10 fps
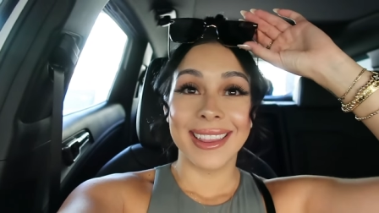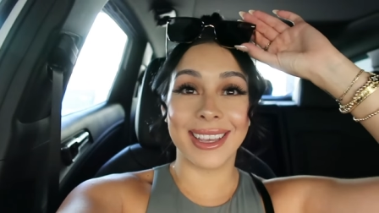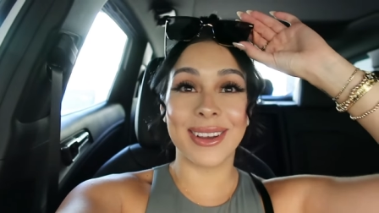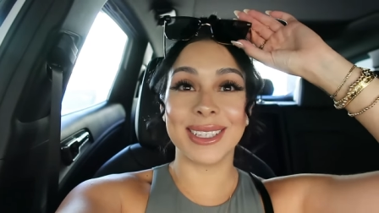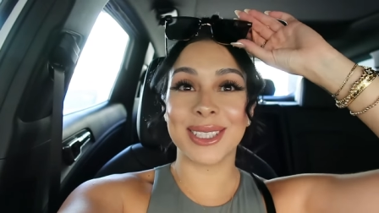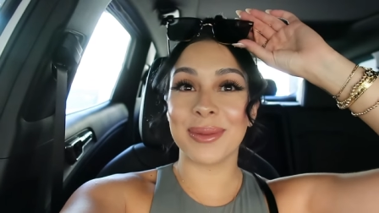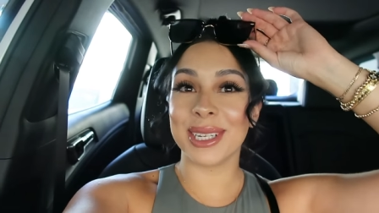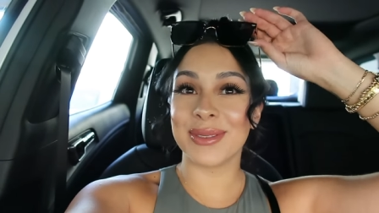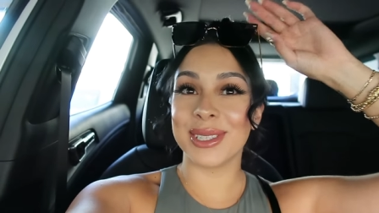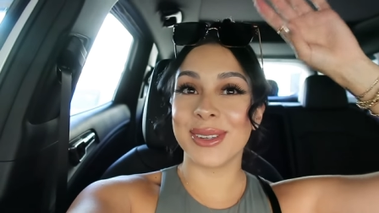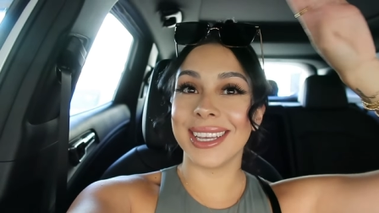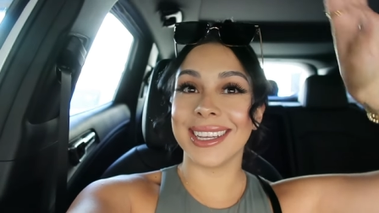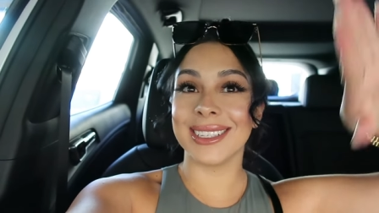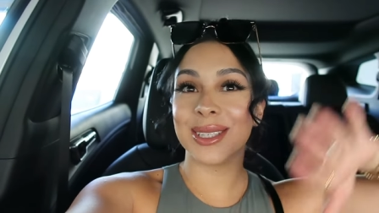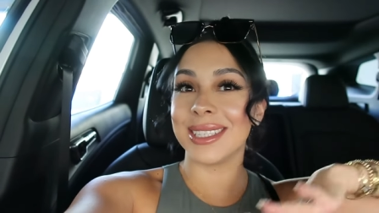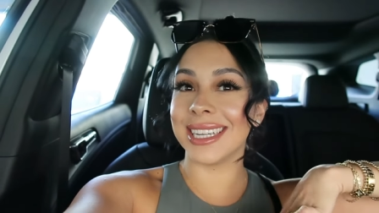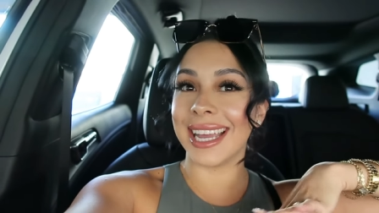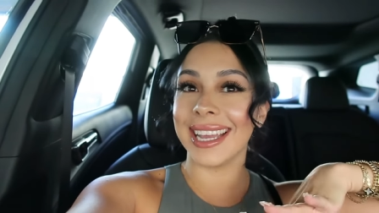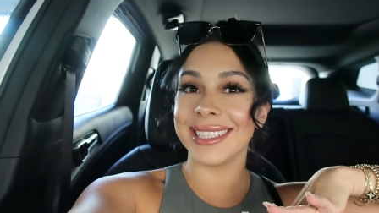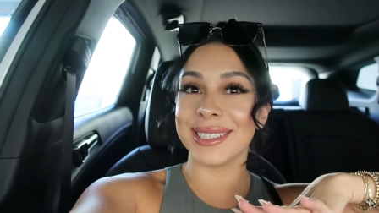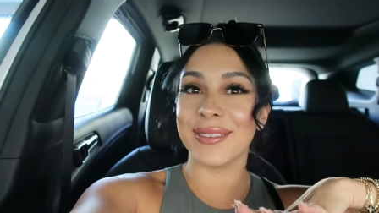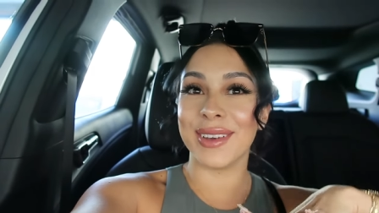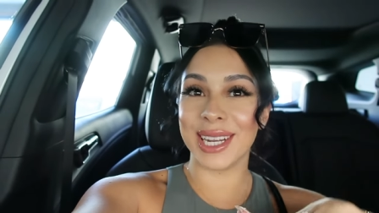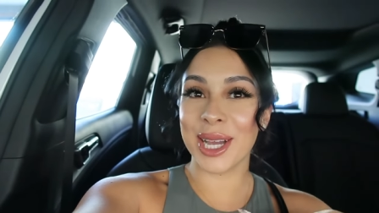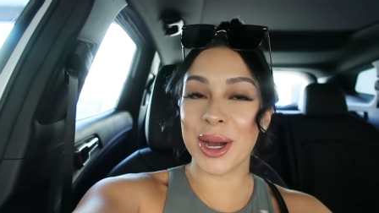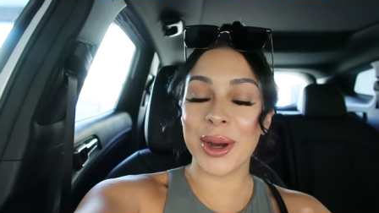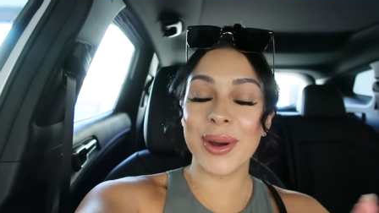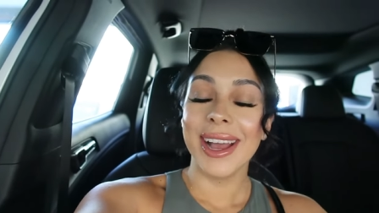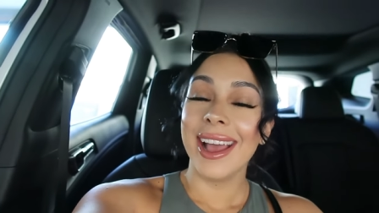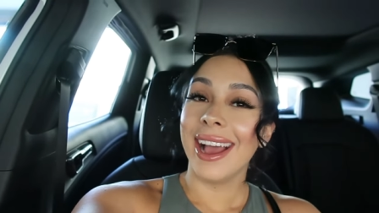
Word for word: thank you guys so much for tuning in to today's video